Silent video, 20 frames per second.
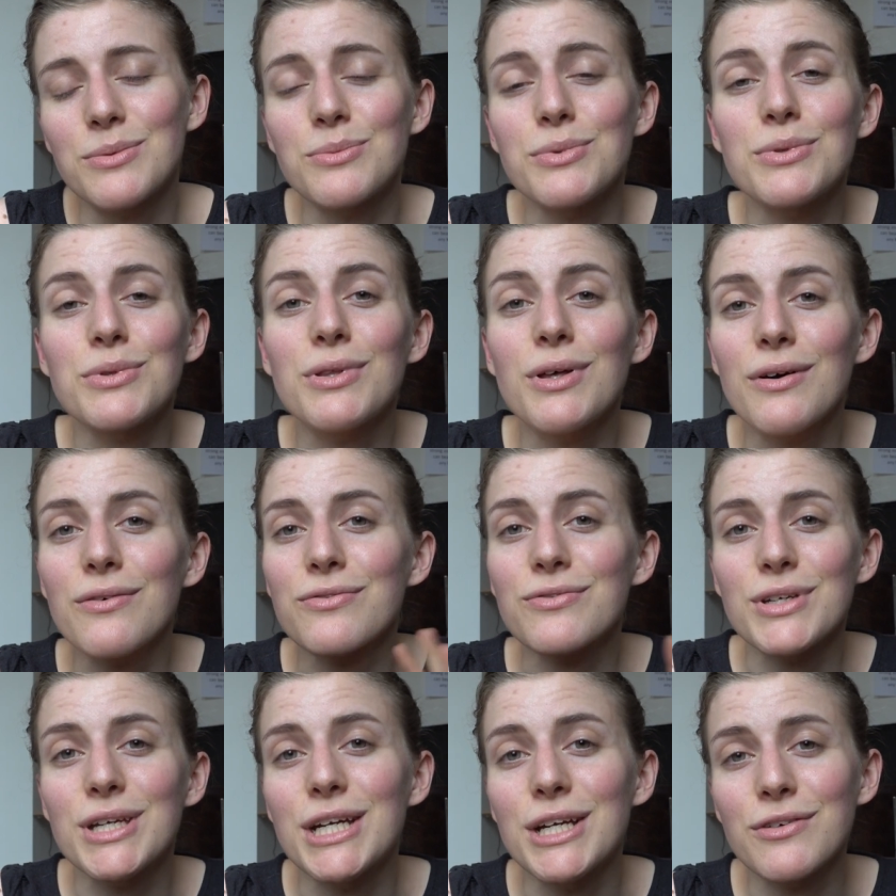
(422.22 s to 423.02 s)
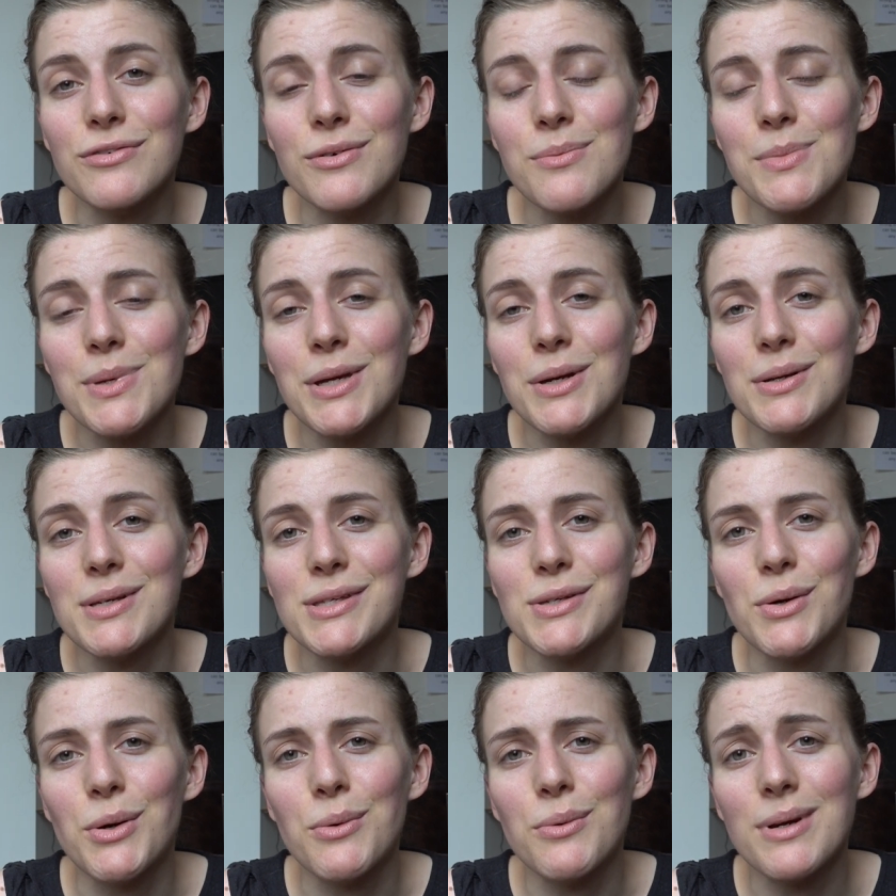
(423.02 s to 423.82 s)
would love to hear from you
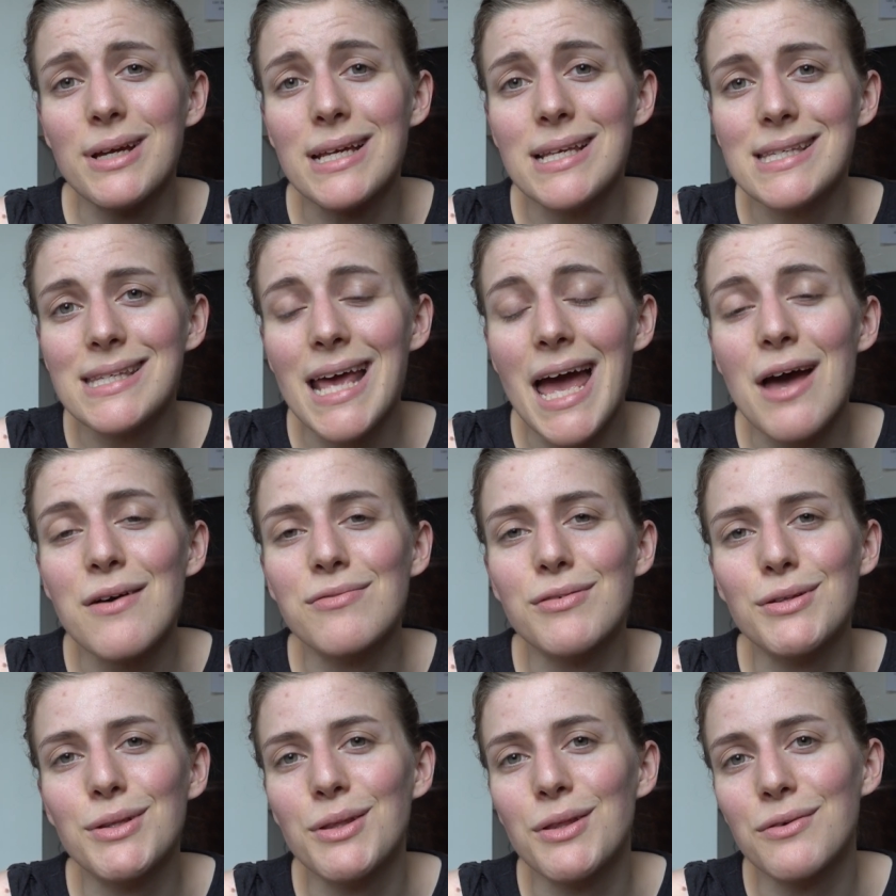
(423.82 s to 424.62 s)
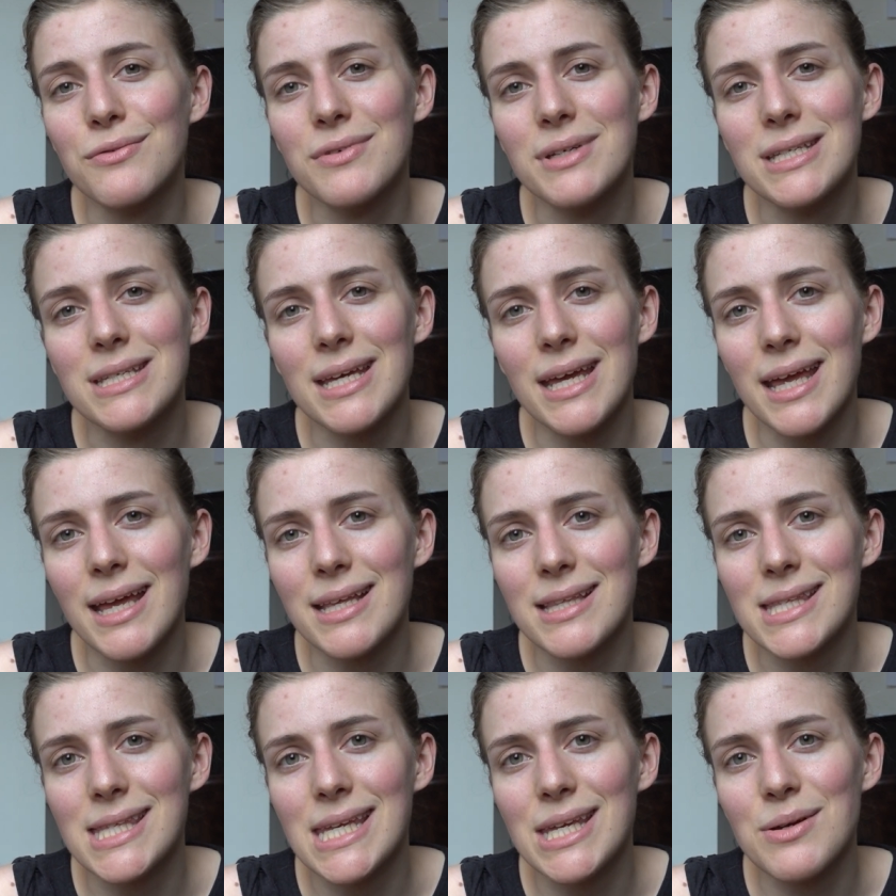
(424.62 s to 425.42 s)
as always. Have a lovely day
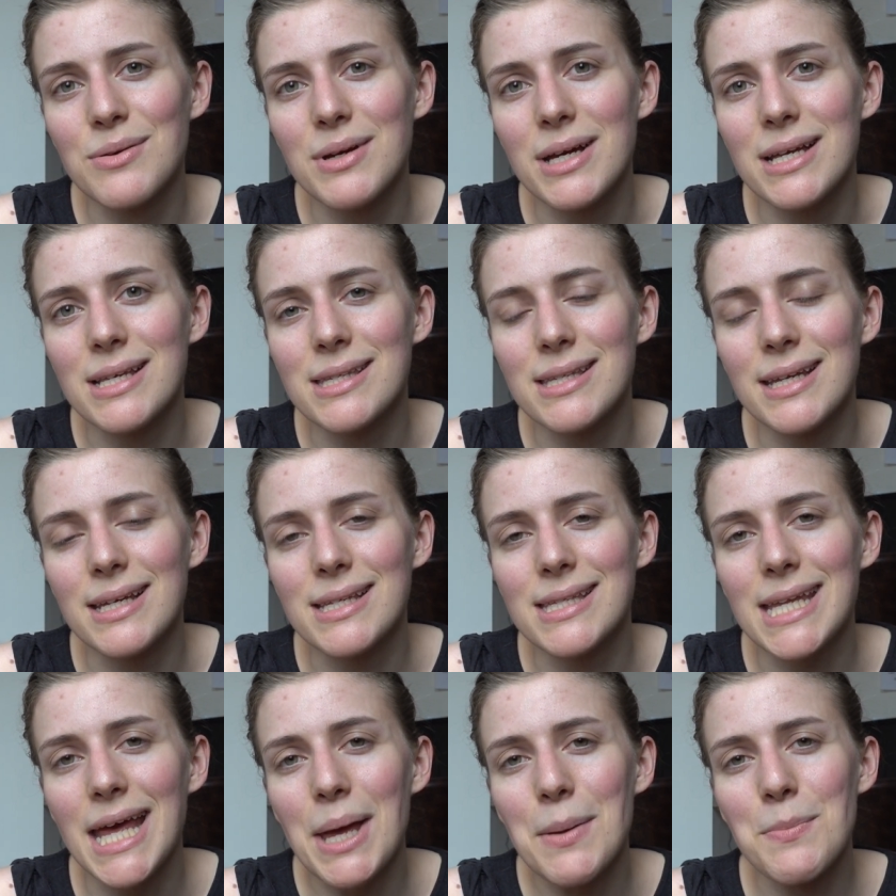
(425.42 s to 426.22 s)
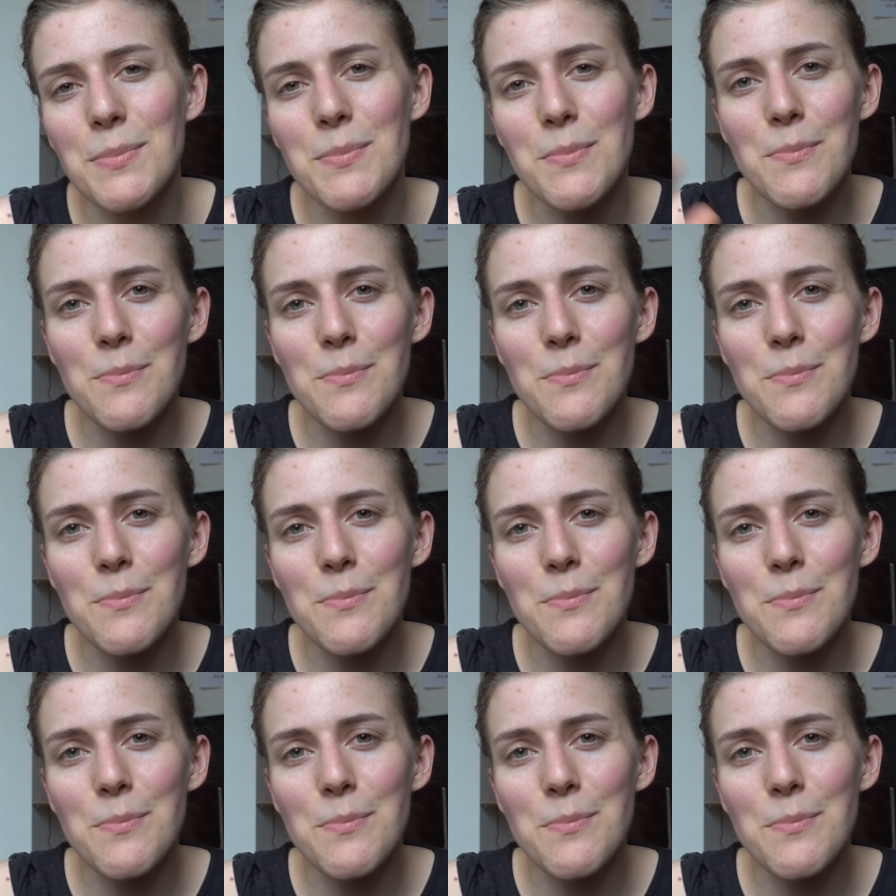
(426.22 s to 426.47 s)
and see you guys next time.